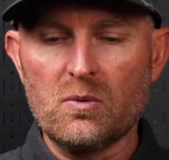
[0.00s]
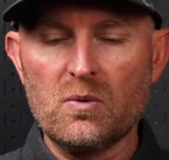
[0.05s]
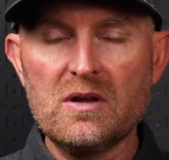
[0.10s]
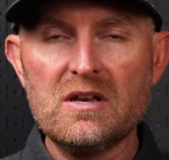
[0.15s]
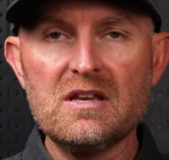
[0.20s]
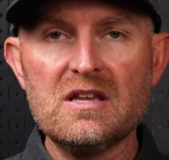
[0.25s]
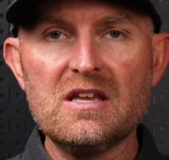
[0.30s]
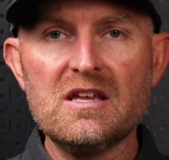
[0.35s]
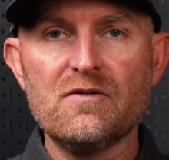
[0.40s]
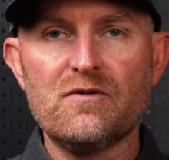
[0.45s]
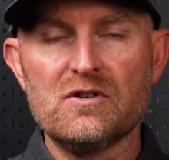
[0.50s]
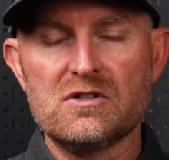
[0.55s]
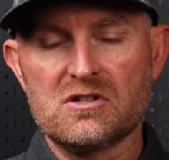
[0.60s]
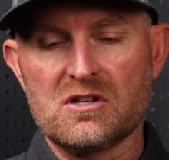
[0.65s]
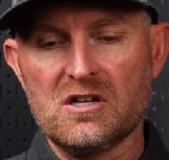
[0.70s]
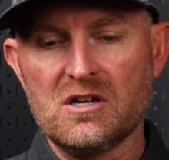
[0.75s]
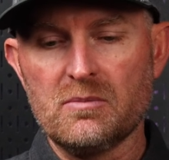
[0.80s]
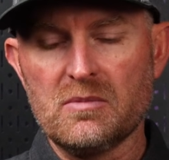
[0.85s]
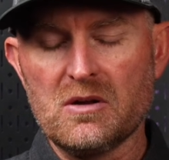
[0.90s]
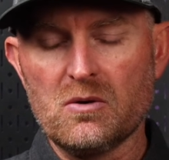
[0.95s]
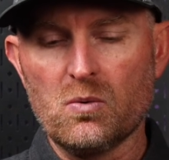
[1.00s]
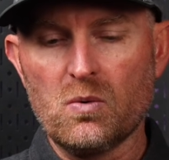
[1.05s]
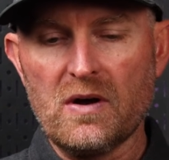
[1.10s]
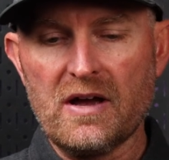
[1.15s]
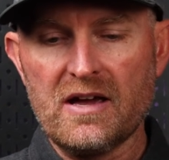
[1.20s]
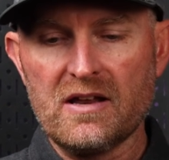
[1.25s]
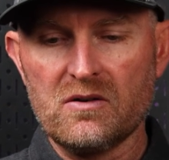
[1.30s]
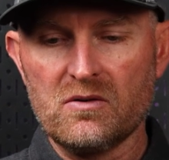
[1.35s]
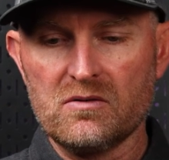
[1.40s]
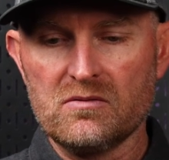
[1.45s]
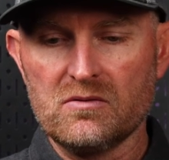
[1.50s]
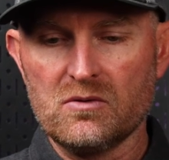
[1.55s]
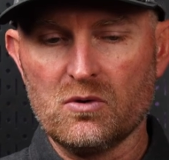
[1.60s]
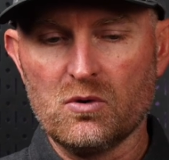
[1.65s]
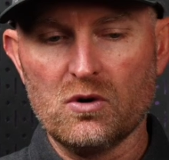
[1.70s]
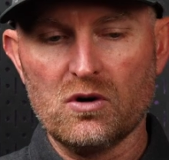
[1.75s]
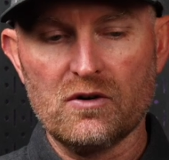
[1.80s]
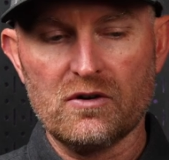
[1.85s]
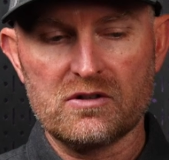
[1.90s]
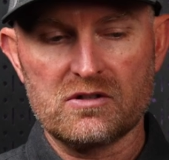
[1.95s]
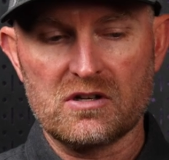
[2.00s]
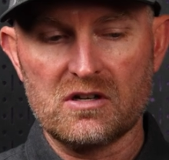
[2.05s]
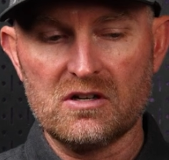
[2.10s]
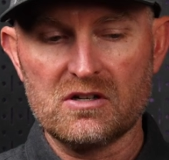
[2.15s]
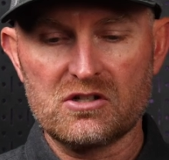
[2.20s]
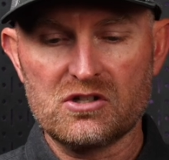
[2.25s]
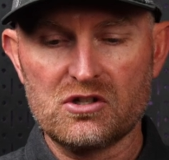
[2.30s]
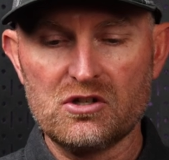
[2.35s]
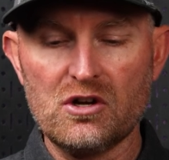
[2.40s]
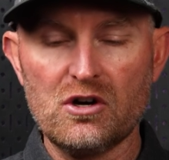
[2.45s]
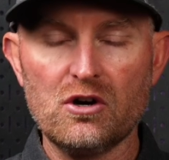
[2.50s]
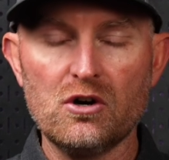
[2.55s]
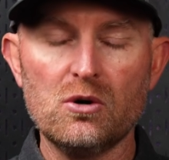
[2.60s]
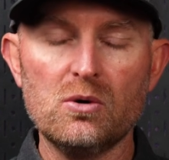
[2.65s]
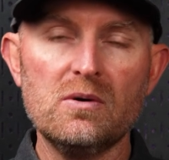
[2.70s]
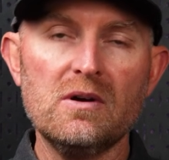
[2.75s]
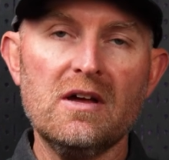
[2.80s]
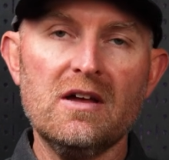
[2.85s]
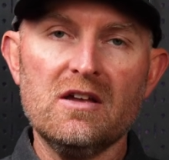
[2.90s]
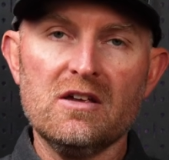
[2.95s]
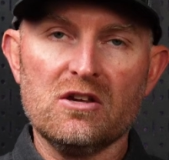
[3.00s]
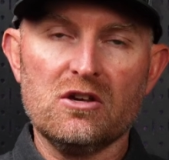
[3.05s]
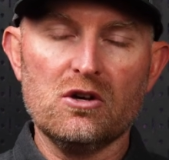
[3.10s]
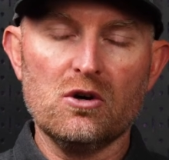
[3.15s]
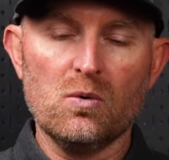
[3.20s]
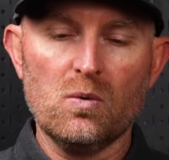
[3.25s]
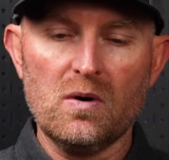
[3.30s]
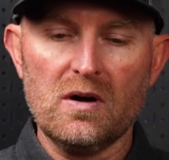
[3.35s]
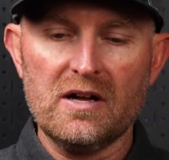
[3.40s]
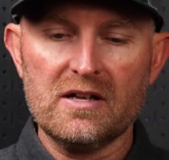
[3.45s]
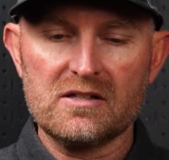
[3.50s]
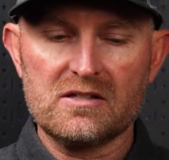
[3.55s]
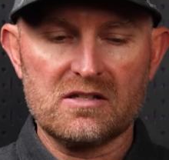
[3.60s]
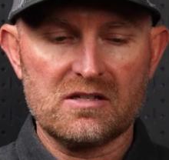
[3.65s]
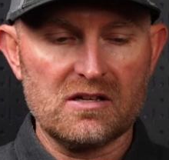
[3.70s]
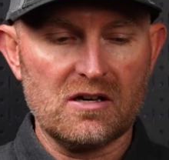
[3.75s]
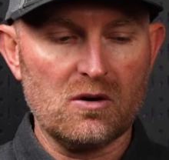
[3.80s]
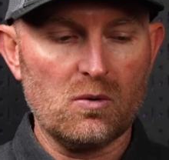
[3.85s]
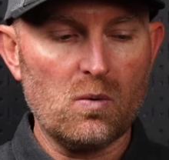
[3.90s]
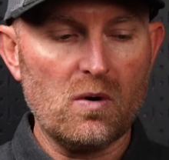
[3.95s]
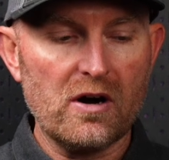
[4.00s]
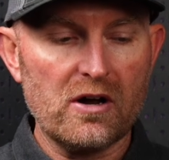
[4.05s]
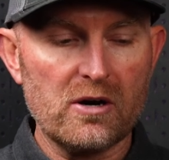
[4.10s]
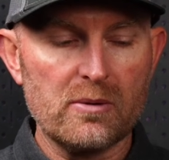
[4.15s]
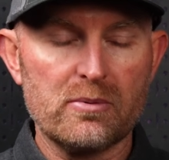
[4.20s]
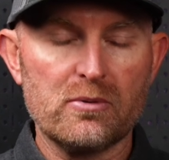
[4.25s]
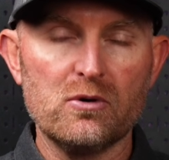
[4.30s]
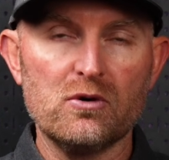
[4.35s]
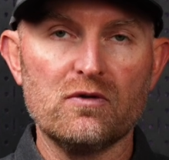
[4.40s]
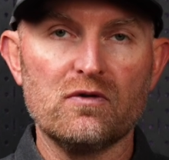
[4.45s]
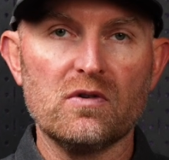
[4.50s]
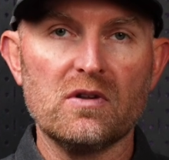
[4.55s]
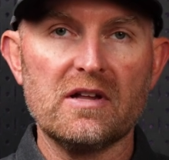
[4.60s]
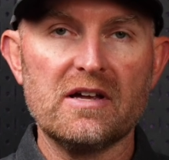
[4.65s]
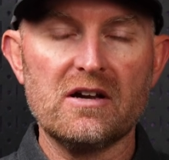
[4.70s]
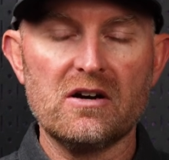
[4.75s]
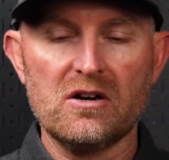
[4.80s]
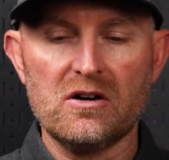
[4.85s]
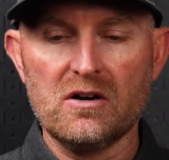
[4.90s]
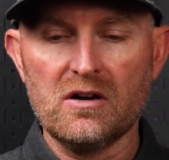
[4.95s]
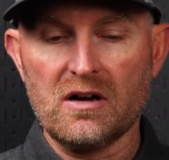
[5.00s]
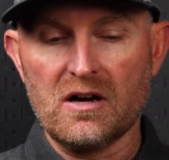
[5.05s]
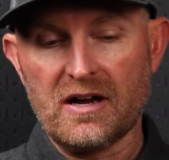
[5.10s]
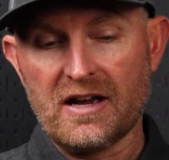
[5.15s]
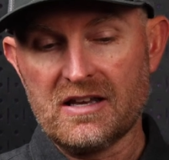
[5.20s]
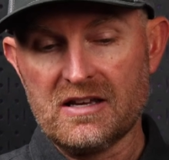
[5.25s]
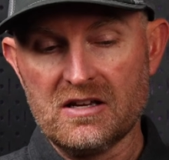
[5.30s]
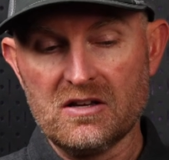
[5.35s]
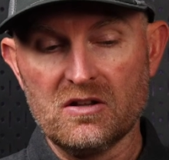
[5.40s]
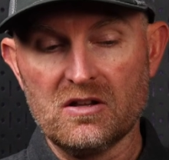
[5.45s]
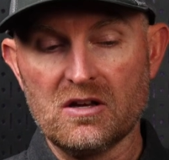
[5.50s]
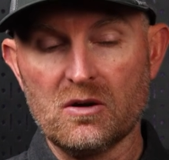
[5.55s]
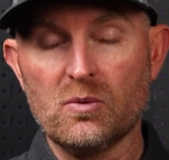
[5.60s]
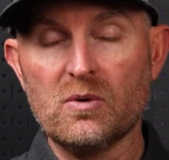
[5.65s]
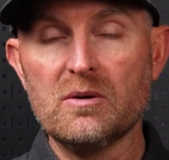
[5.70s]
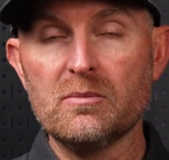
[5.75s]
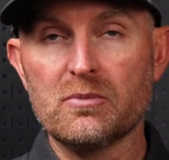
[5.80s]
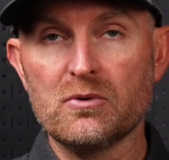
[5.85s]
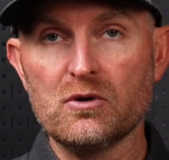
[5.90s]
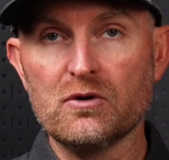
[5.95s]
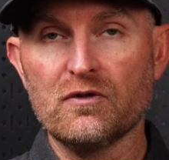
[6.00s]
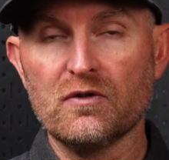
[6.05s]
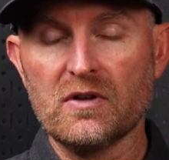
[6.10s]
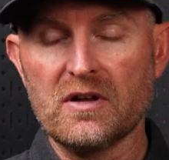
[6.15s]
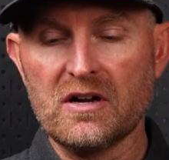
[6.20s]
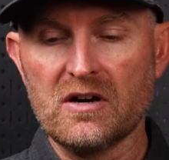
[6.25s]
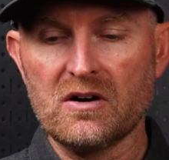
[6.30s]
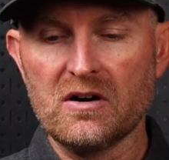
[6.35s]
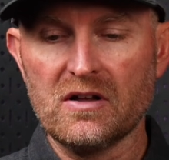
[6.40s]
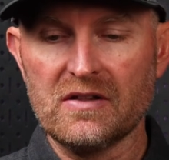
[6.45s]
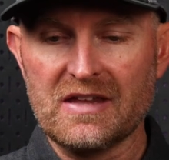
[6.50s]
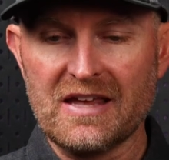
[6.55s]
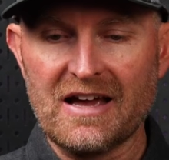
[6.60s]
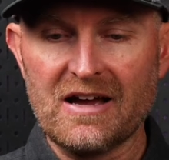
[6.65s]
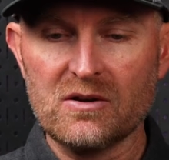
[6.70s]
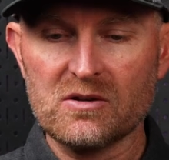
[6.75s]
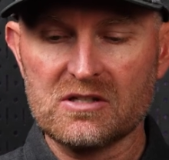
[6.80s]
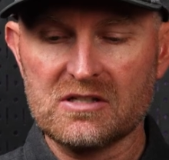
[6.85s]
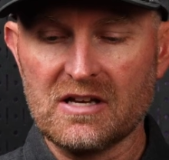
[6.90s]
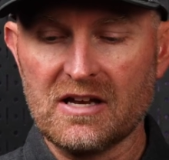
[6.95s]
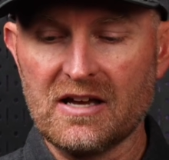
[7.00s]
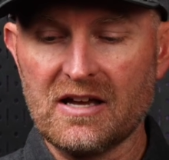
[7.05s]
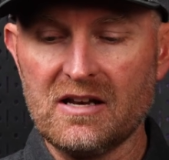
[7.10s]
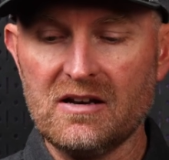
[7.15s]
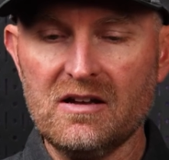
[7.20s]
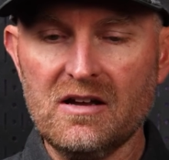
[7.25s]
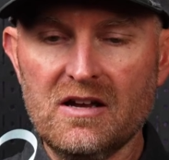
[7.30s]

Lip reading: windy, if it's going to be wet, or it's going to snow, you'll want a waterproof layer, ideally a windproof layer on the outside,